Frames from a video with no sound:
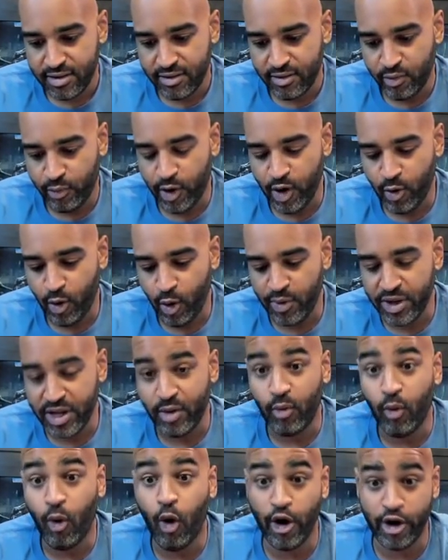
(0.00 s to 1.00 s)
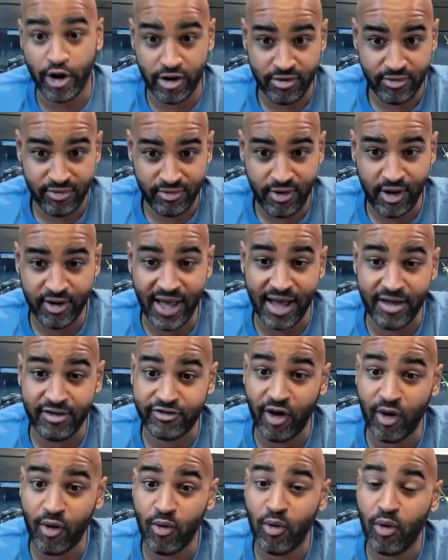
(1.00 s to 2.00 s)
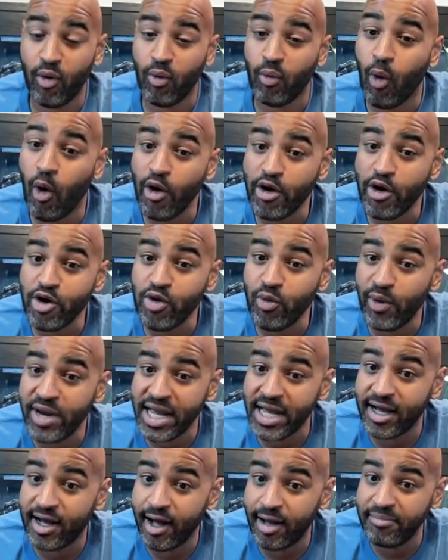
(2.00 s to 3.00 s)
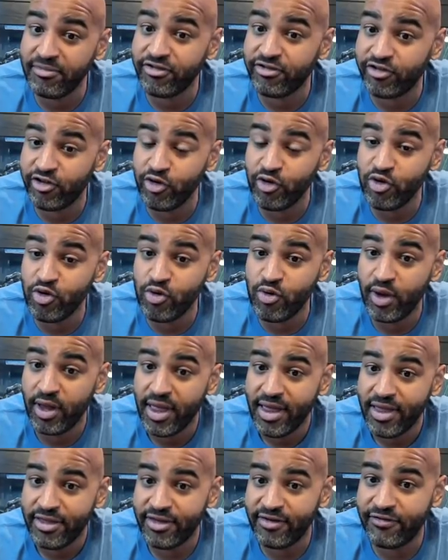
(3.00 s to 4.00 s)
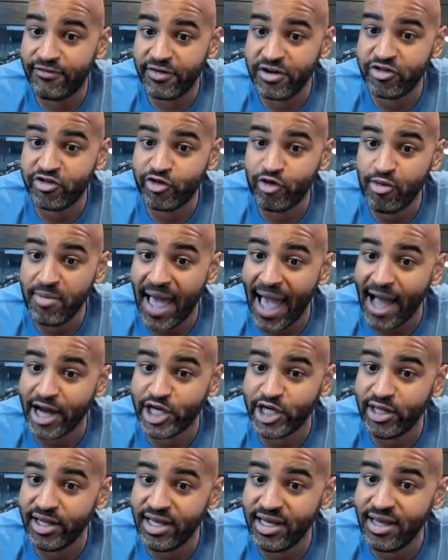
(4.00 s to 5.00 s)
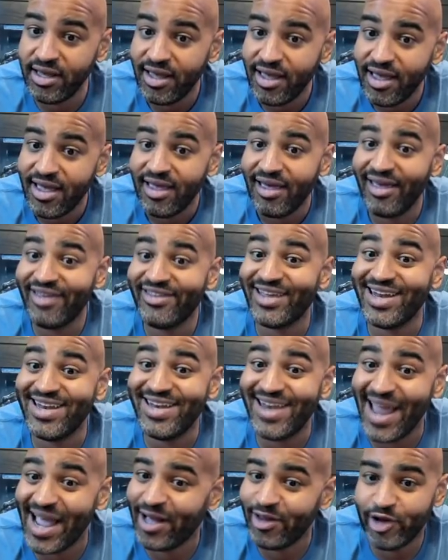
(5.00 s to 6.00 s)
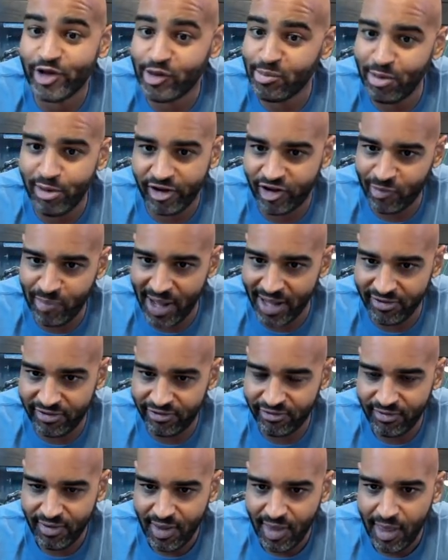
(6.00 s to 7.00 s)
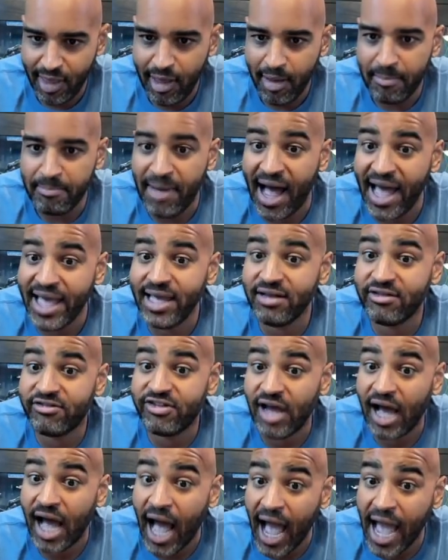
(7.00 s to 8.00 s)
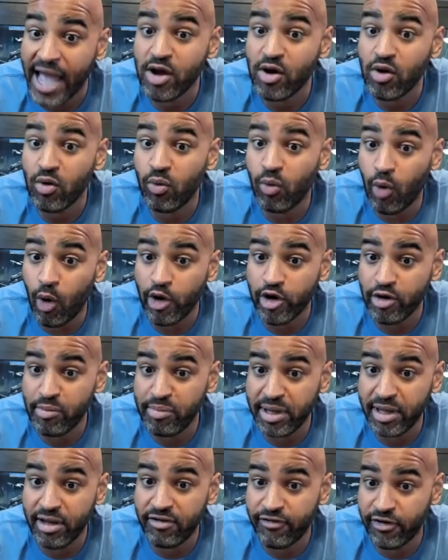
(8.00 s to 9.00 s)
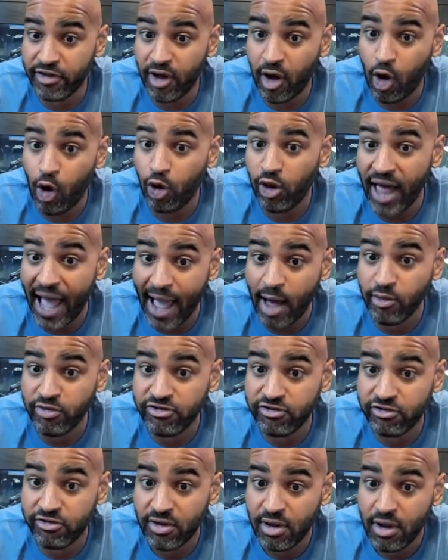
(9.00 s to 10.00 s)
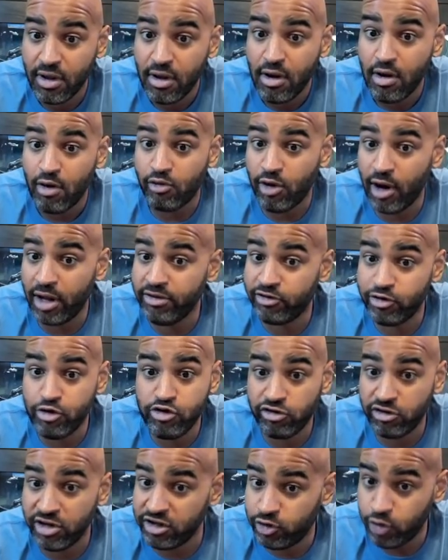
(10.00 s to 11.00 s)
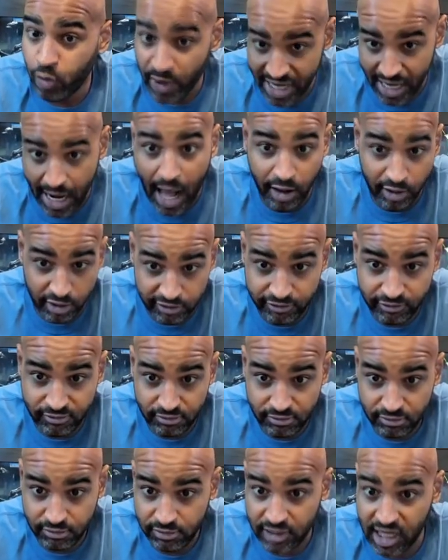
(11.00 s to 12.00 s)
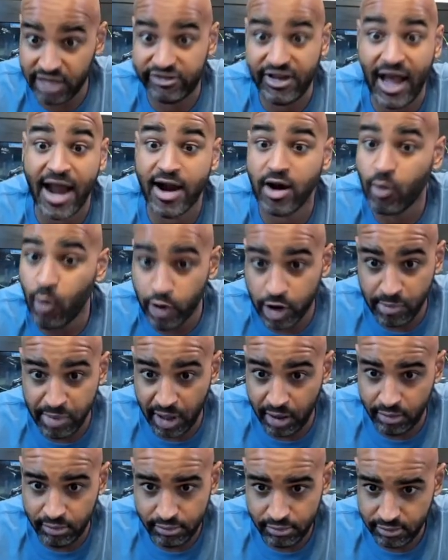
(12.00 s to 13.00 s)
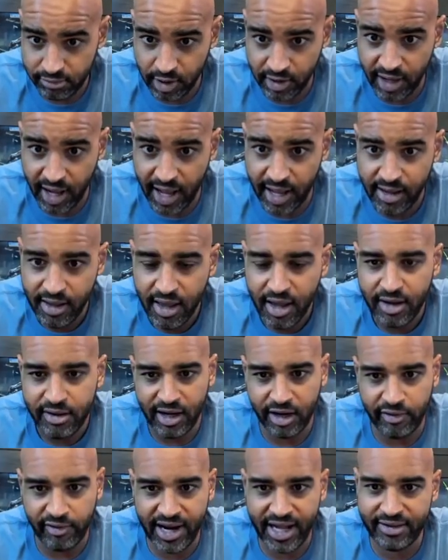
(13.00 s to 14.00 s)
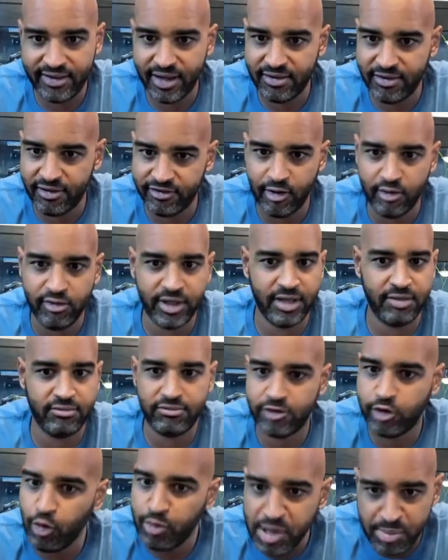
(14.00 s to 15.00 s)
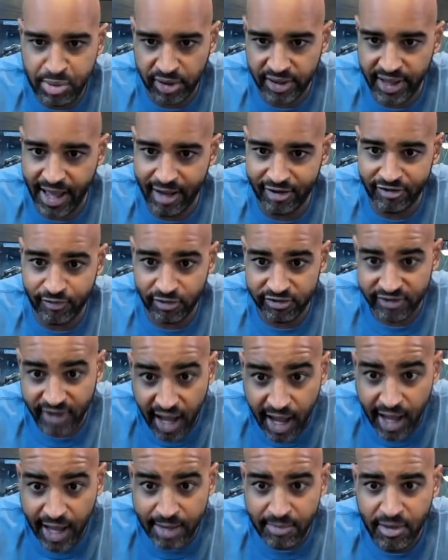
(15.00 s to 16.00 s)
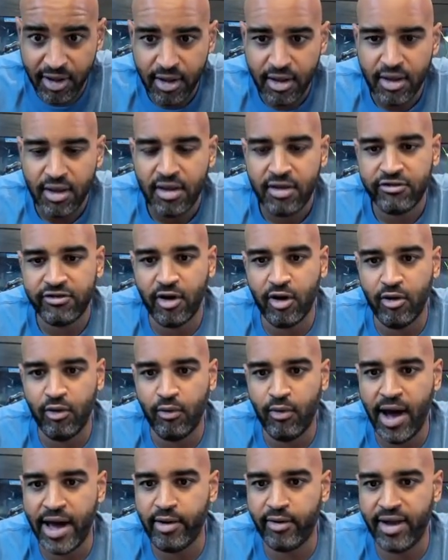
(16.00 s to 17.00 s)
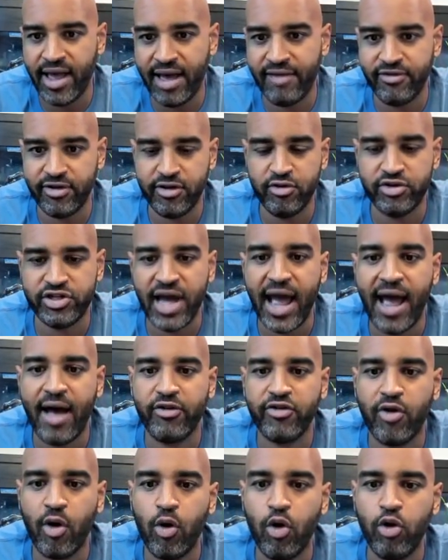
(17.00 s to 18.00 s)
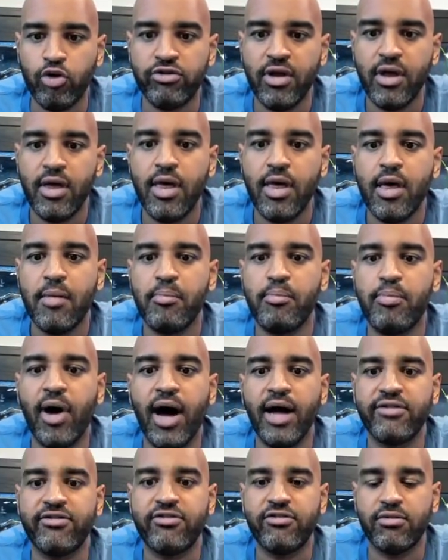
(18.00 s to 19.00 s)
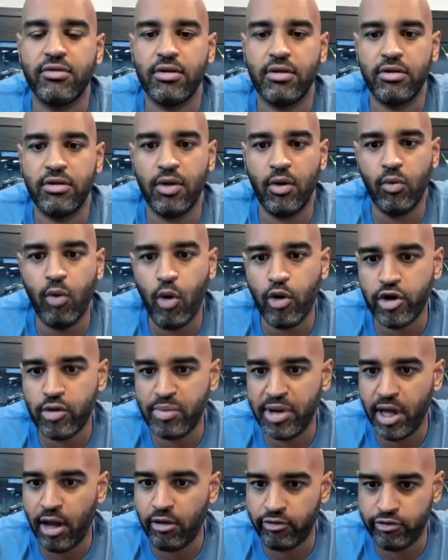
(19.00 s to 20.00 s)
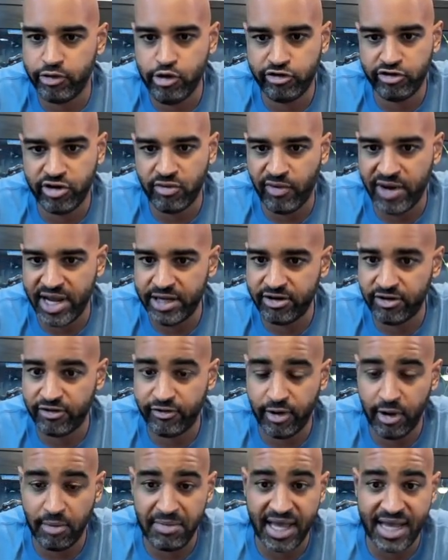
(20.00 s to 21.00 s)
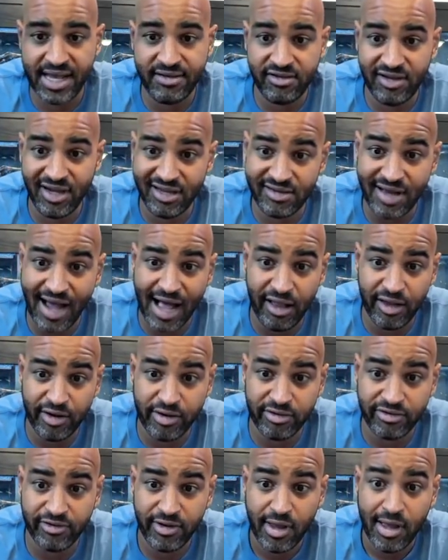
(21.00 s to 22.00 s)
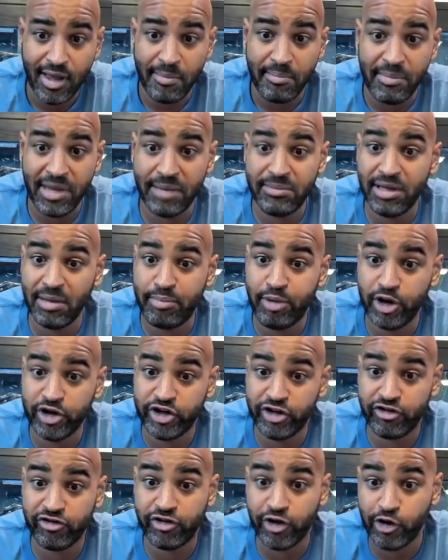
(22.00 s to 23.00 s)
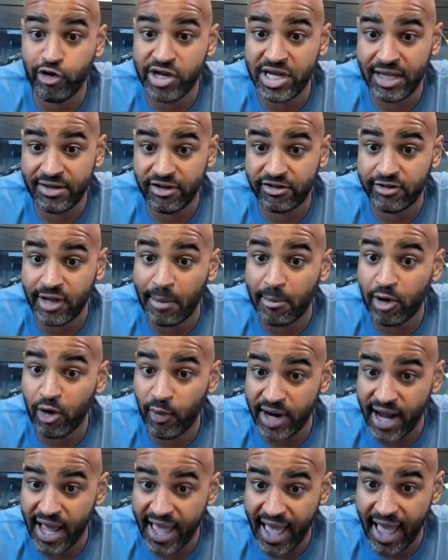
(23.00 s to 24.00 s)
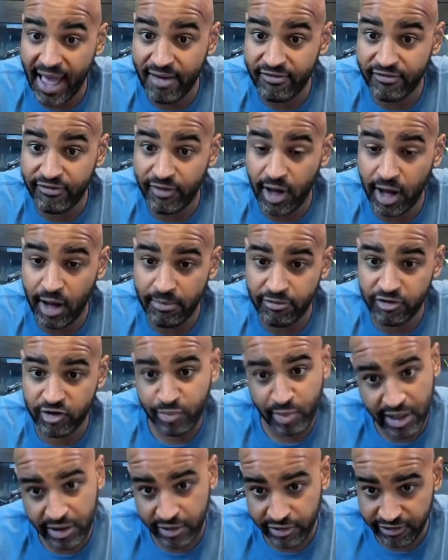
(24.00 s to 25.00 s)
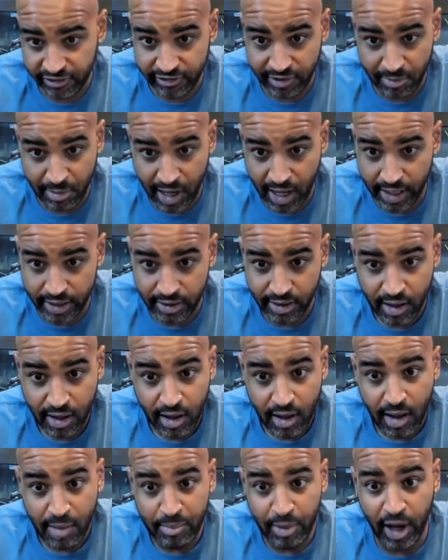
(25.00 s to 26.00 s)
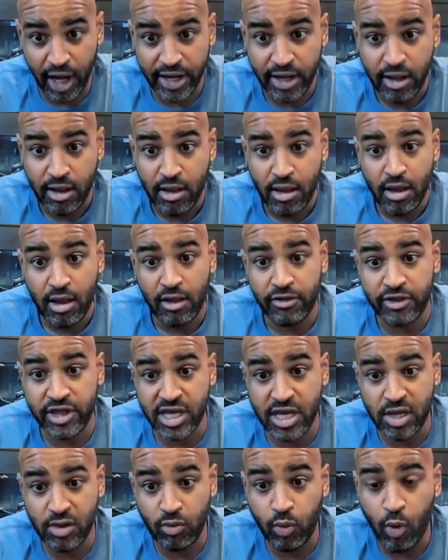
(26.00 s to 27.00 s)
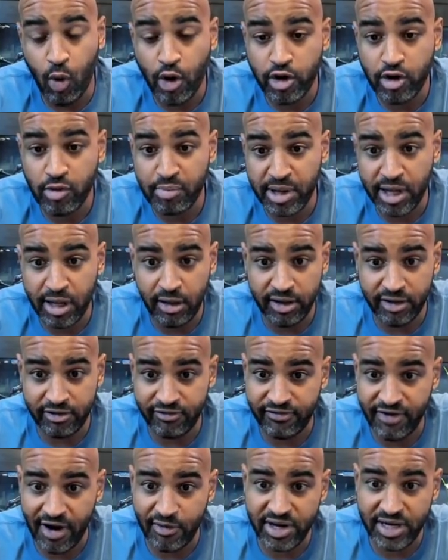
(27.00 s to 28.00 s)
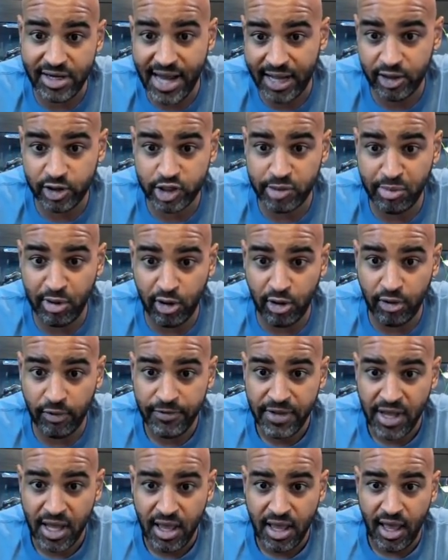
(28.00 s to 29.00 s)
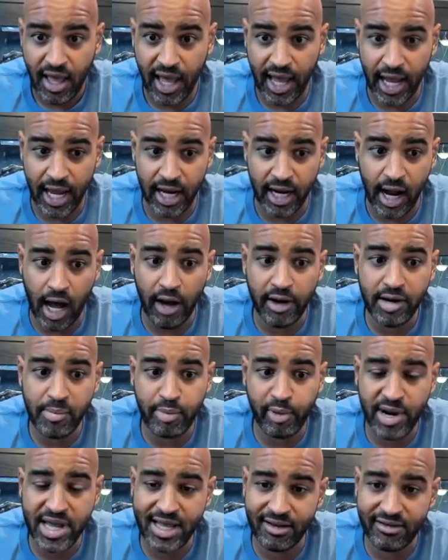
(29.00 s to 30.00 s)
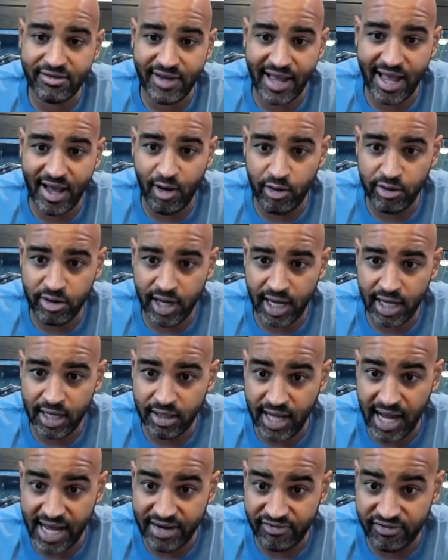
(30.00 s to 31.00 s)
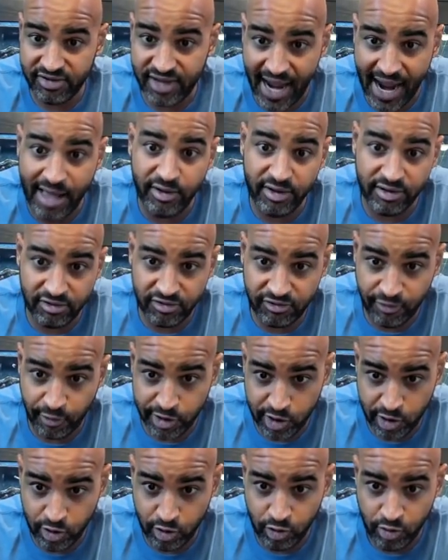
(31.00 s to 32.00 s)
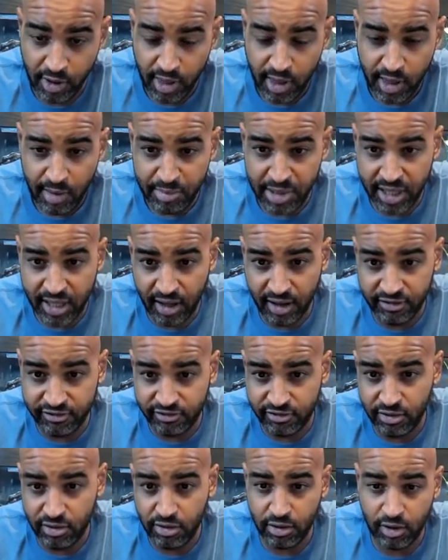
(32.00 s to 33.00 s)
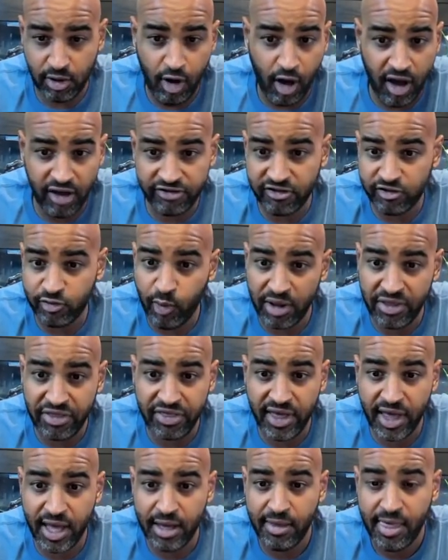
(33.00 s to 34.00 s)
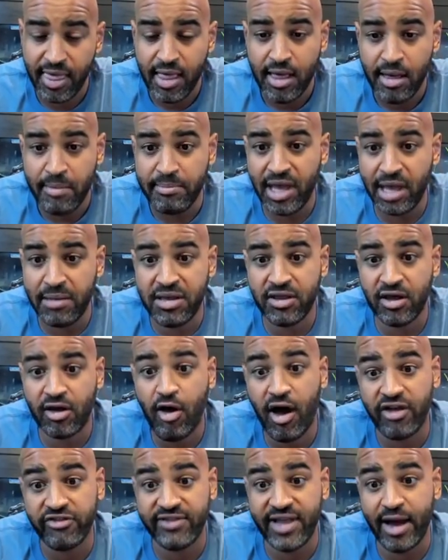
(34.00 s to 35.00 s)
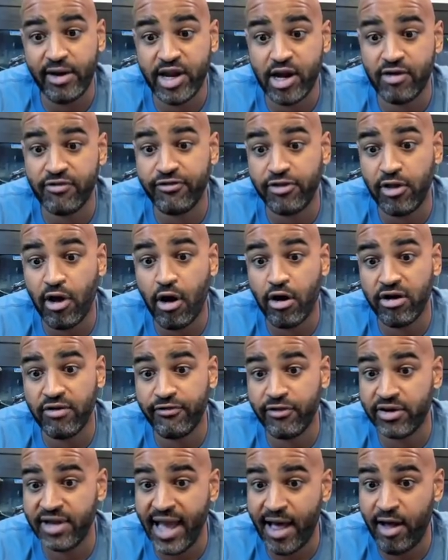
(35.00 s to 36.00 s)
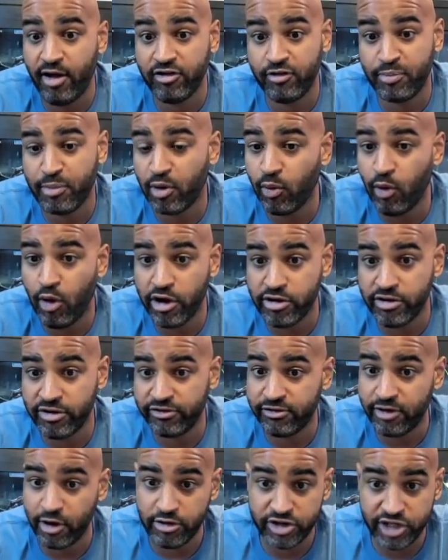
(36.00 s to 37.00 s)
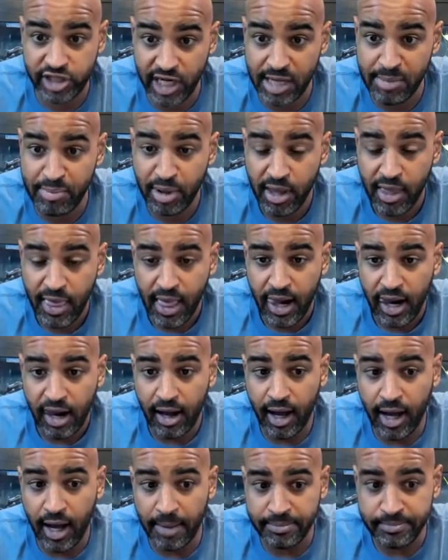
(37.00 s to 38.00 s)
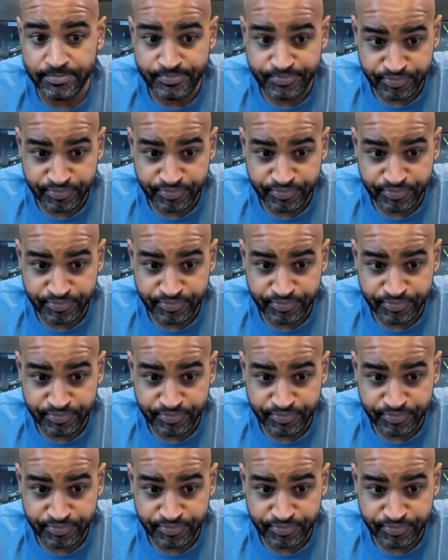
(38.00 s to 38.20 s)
Where were we? Water. Okay, so water, when it comes to the fish room, actually is a negligible expense. My entire water bill for the whole house runs usually $20. The entire water bill, okay? Now, granted, there's only 2 people in the house full time, so I don't have a huge household, but the water bill usually ranges from $18, maybe it pushes $30 in the summer when I have the sprinkler system on, but the water bill is very negligible, and I'm gonna break it down in kind of gallons for you, because cost is one thing. Maybe the cost down here in Florida for gallons per water is dirt cheap, but